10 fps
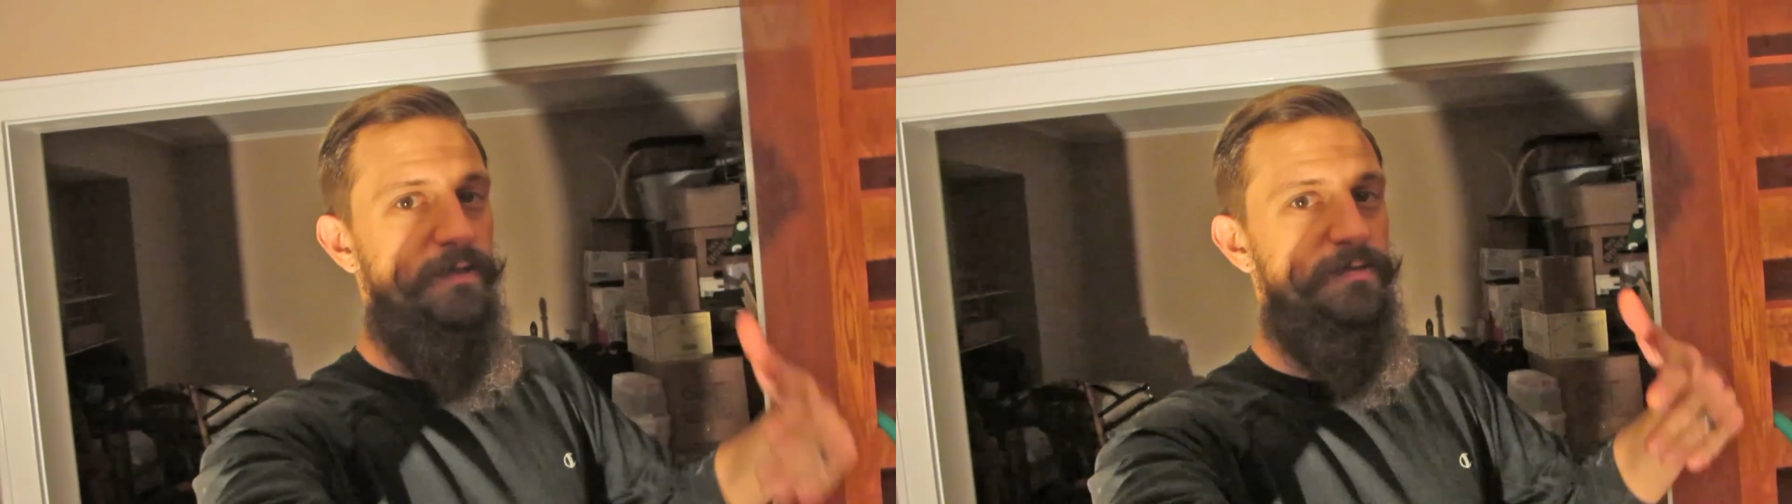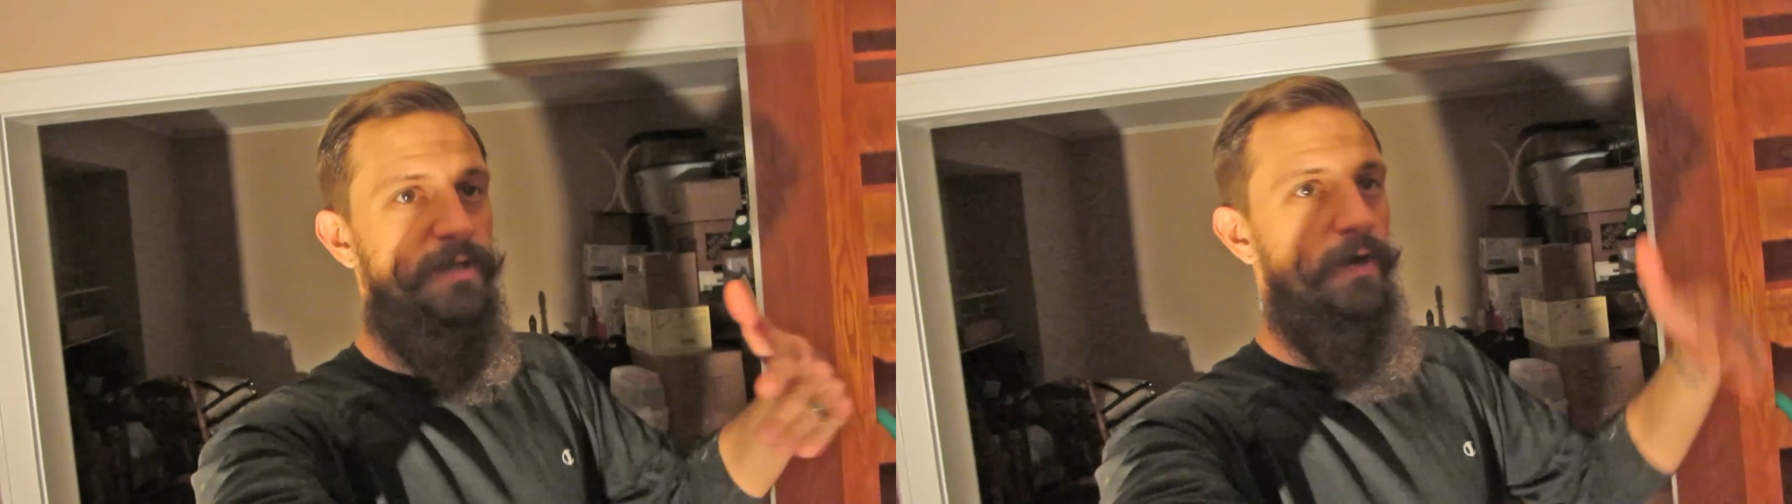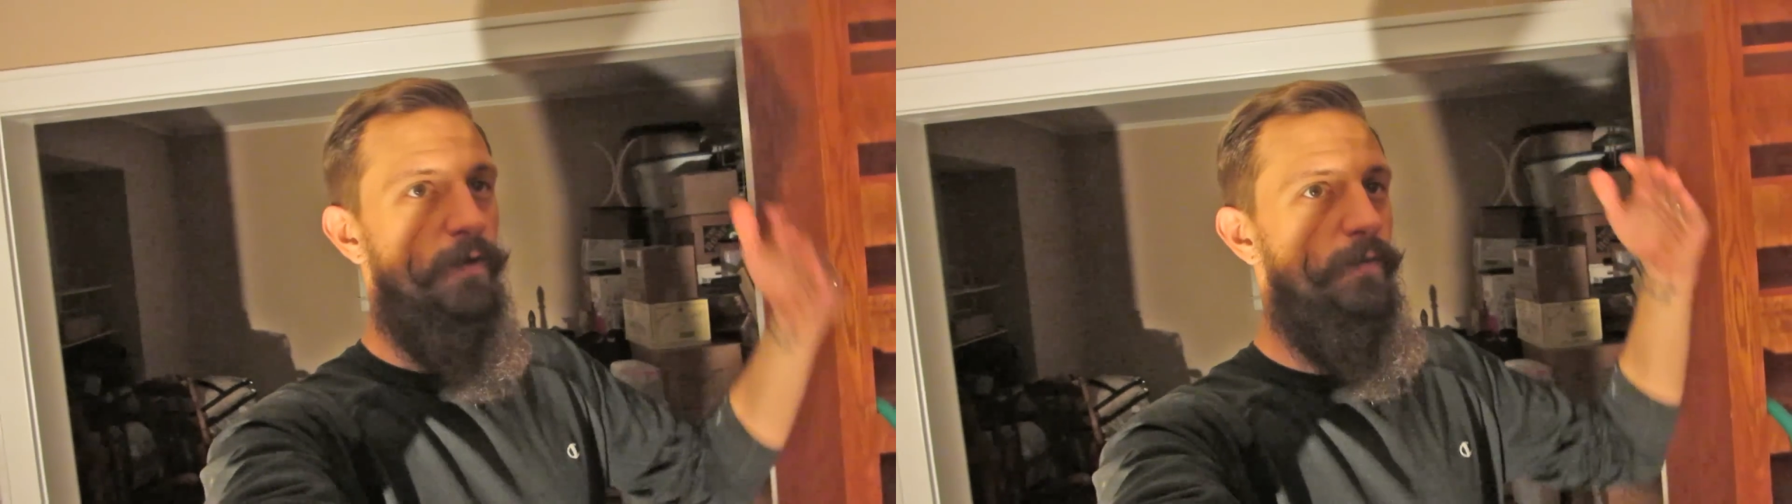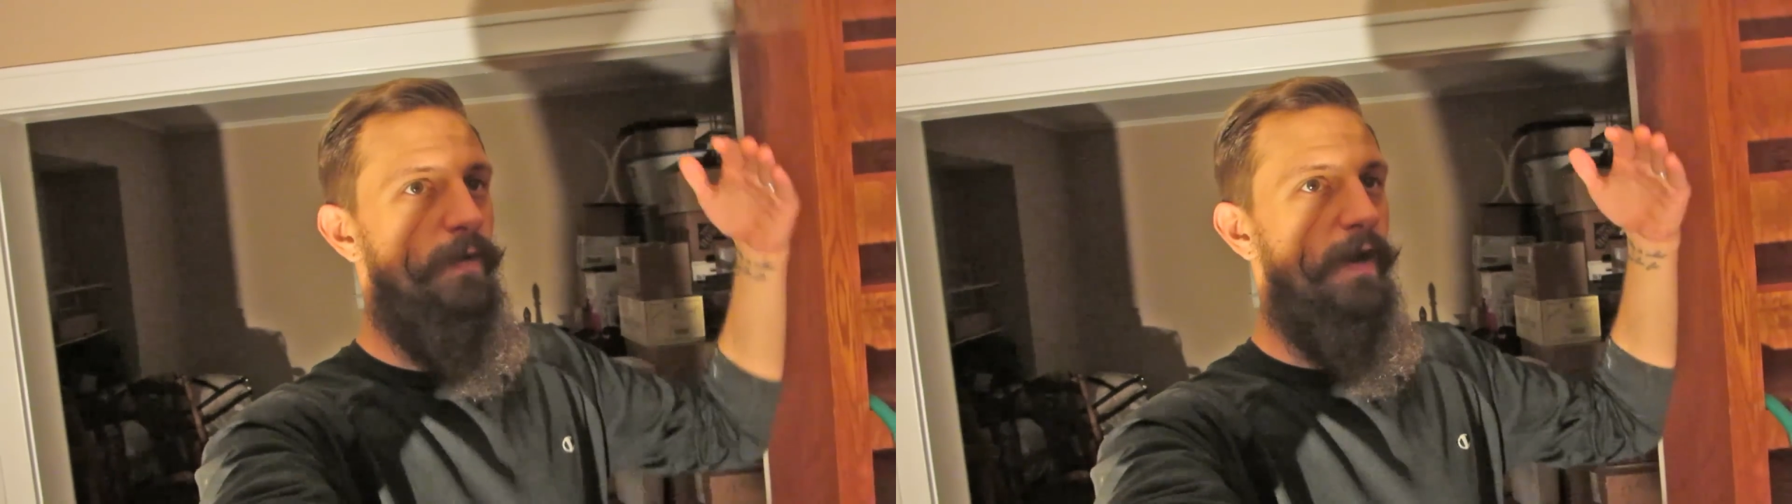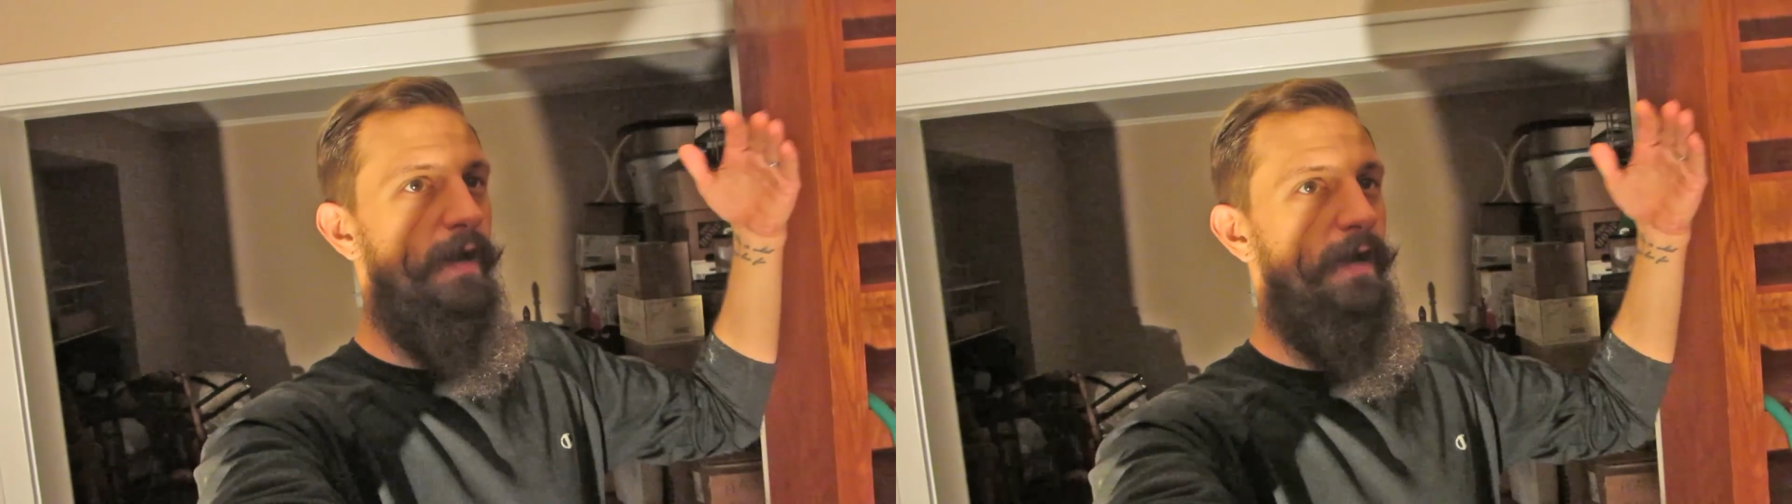
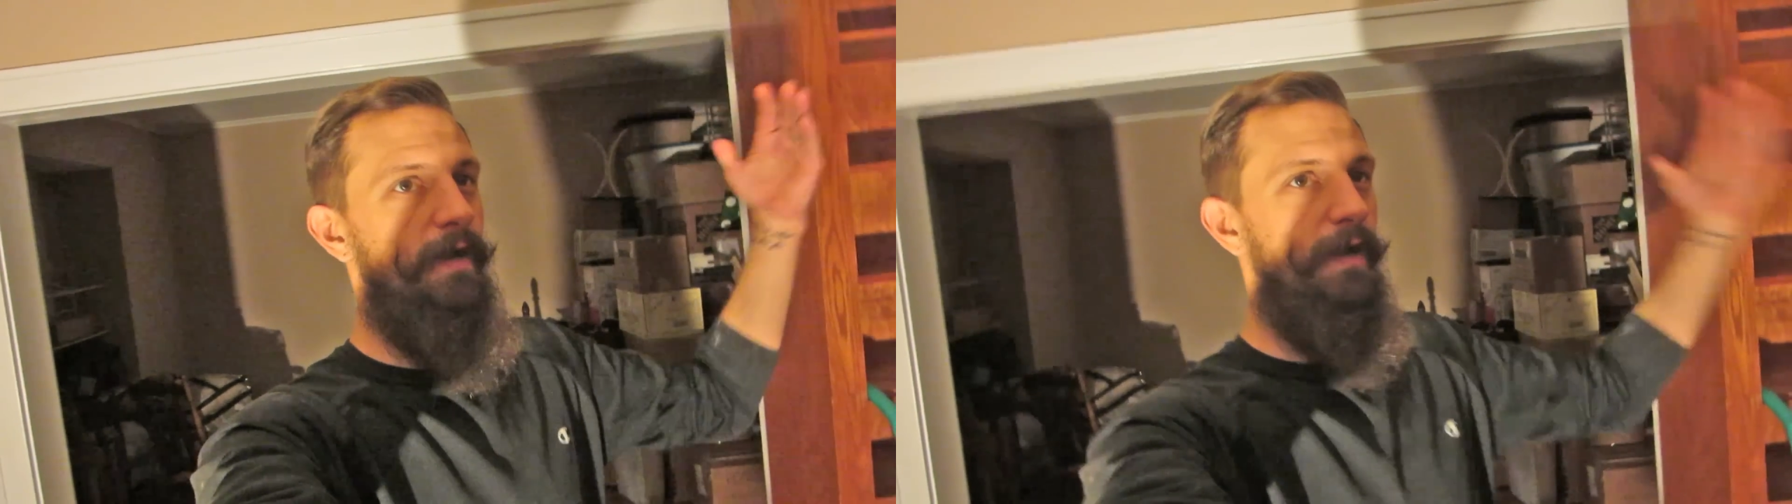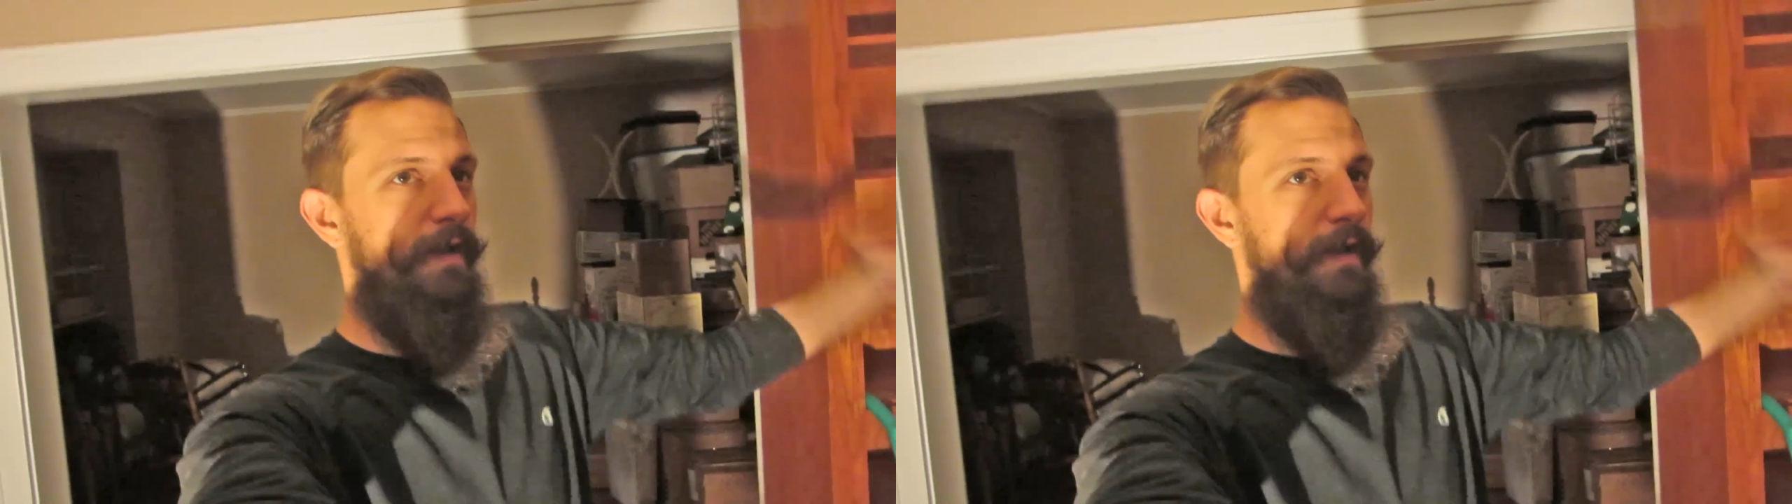So uh,